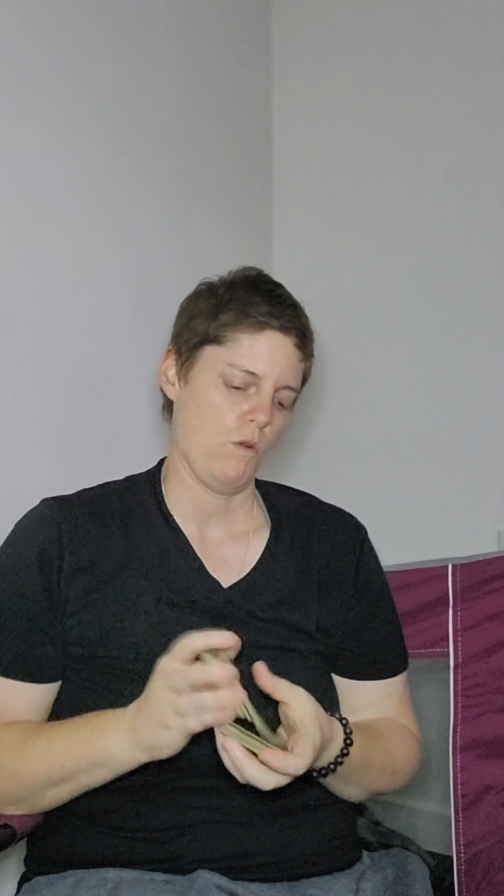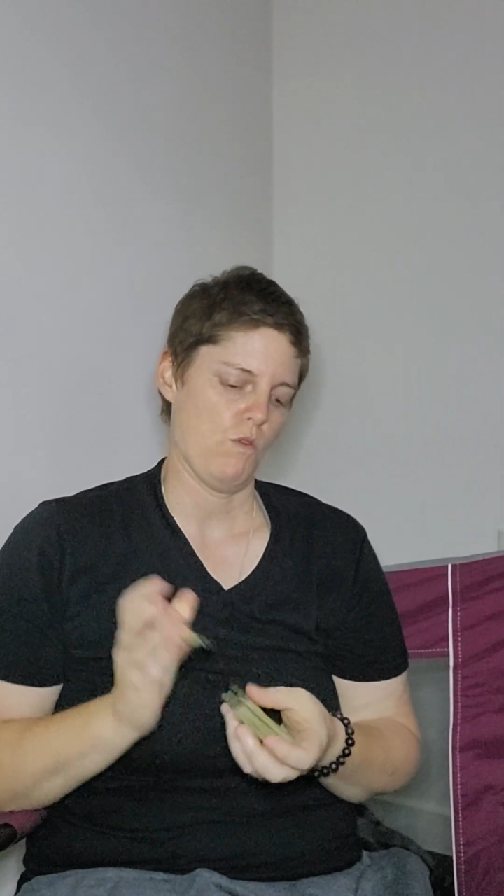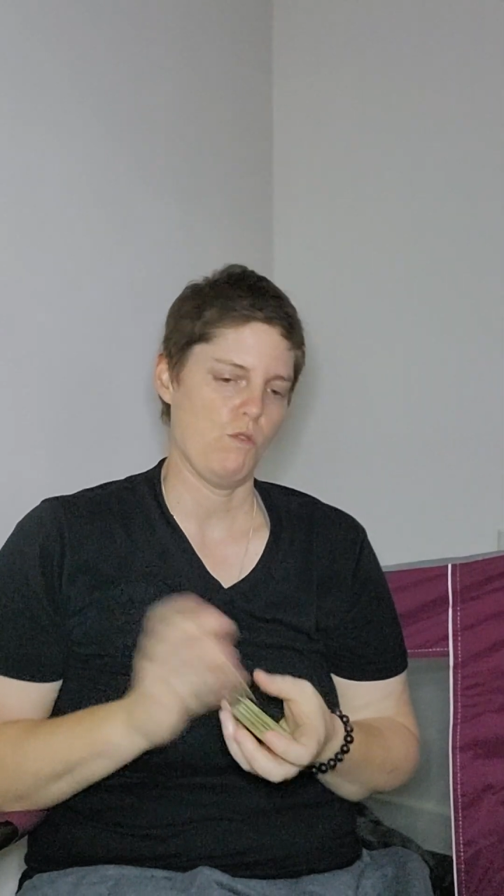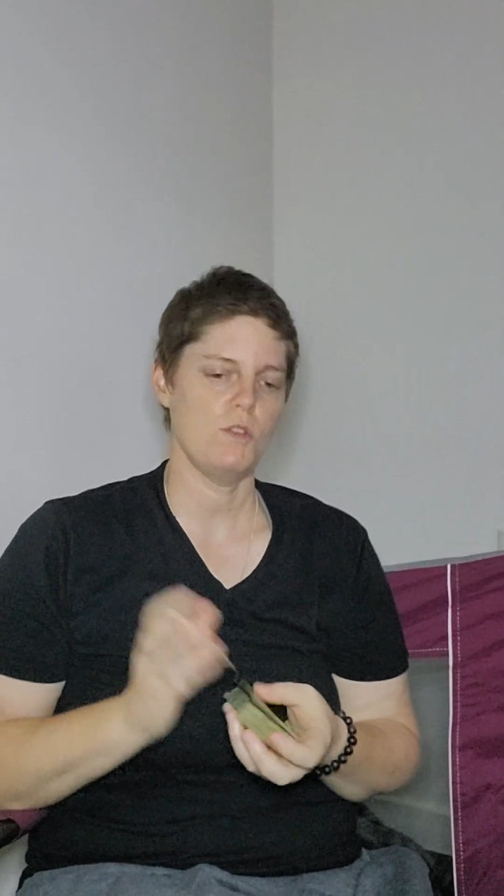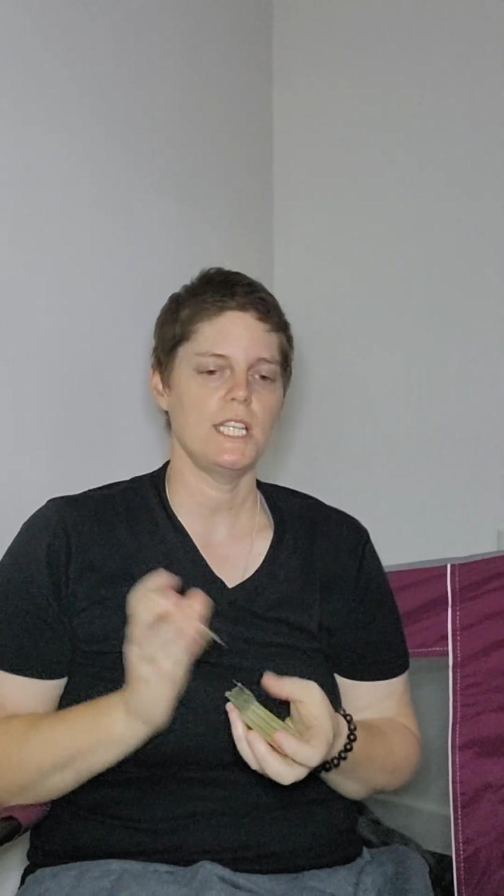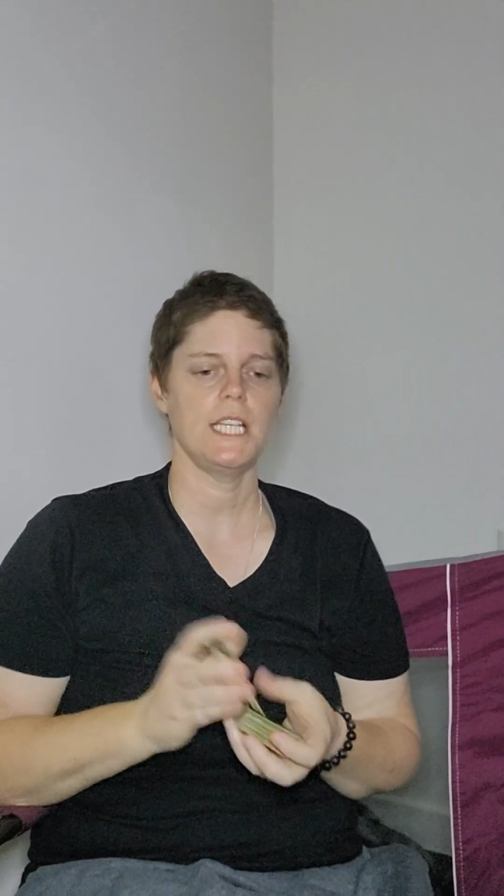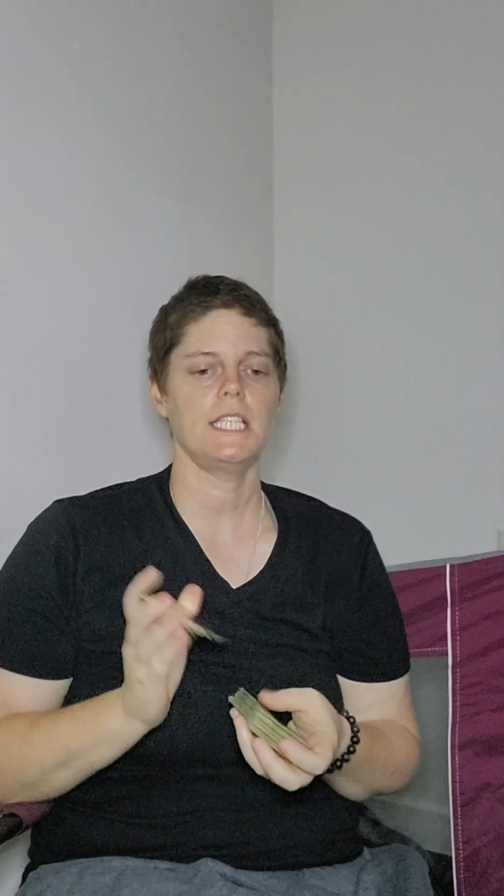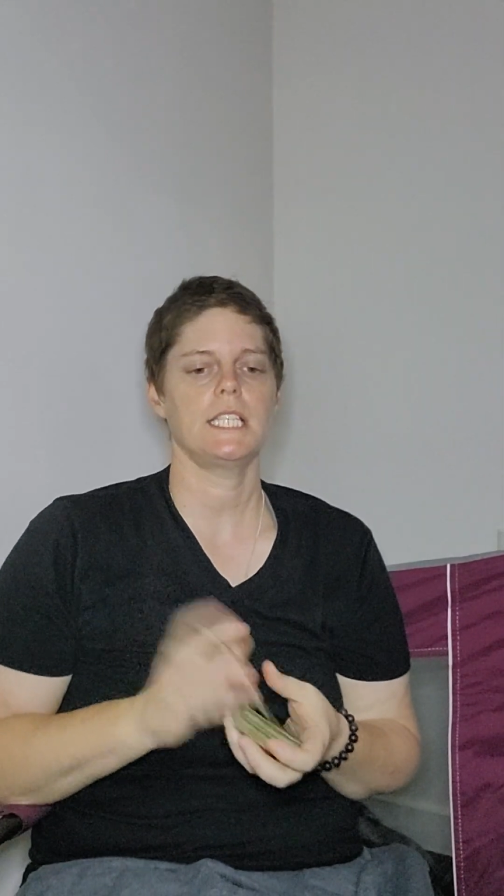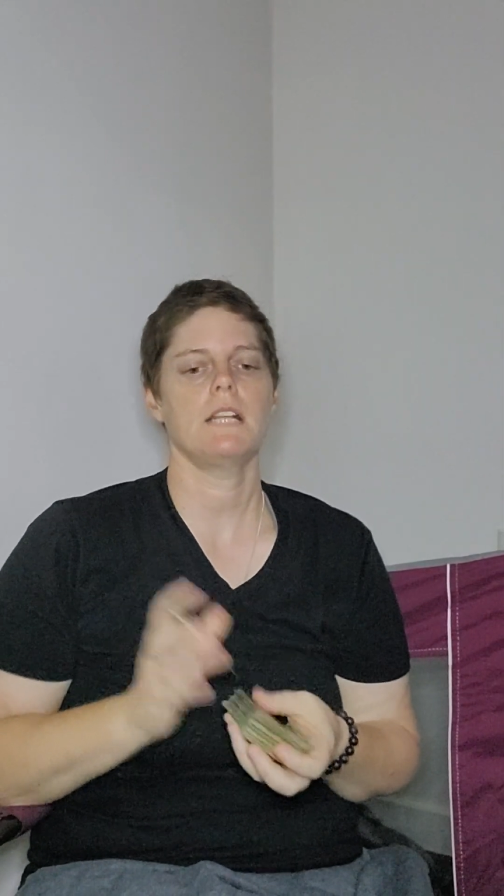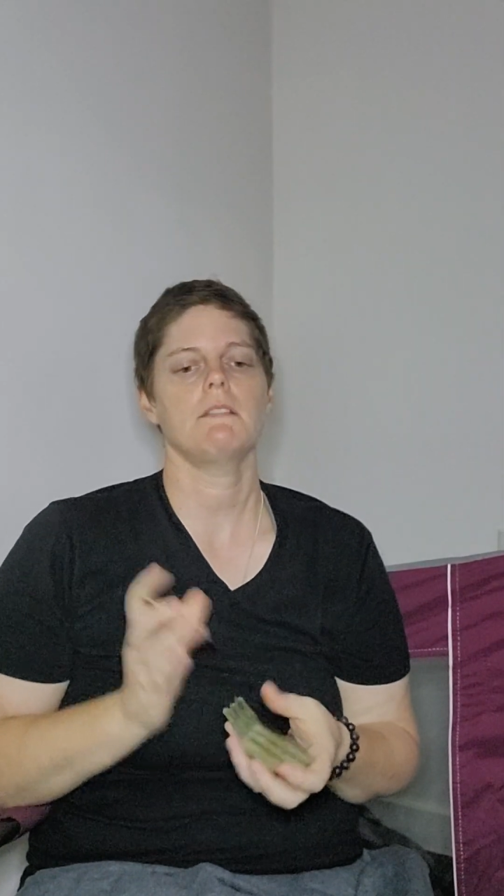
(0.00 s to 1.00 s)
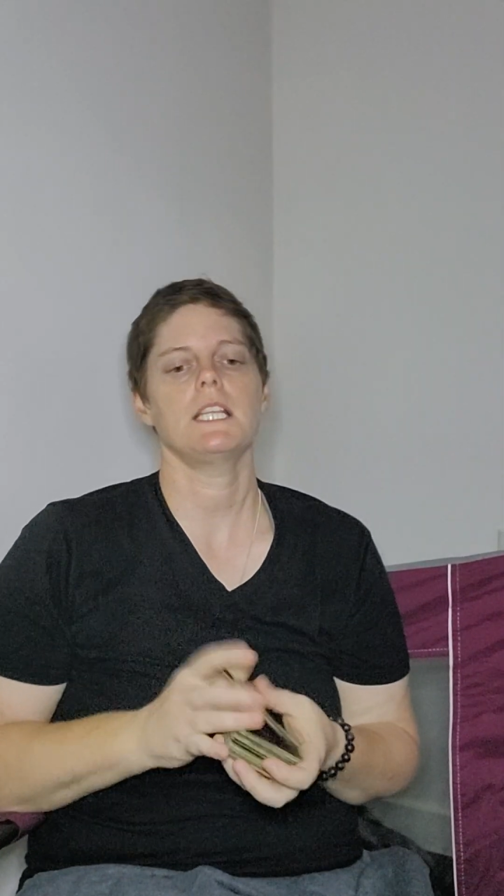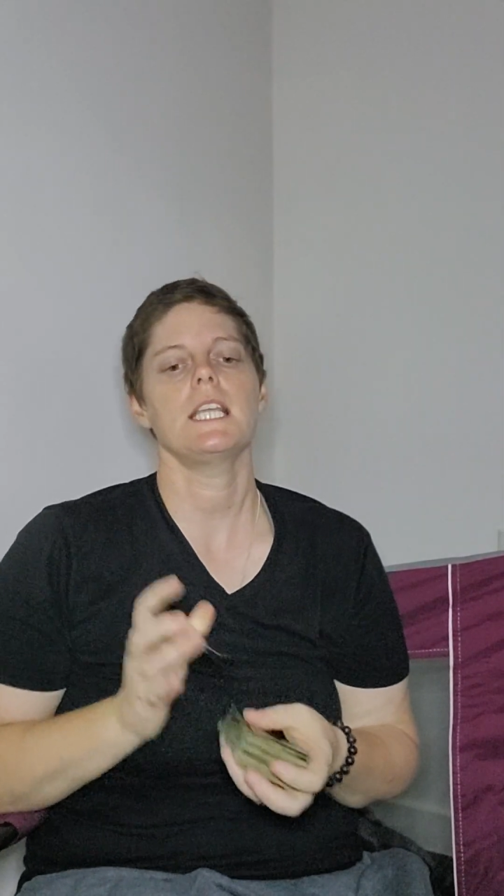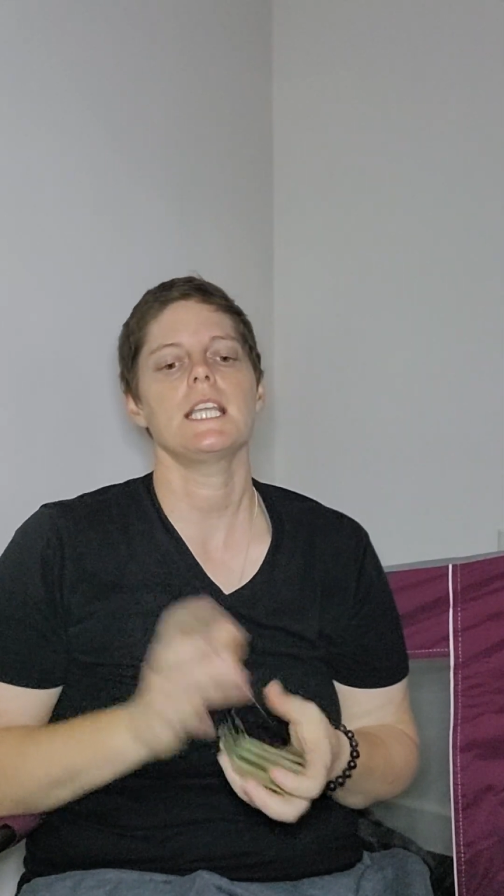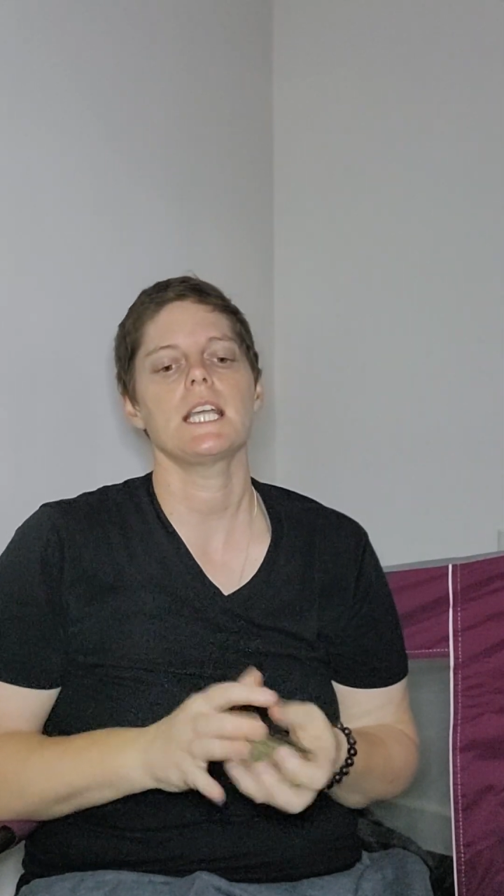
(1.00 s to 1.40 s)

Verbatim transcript: Who did something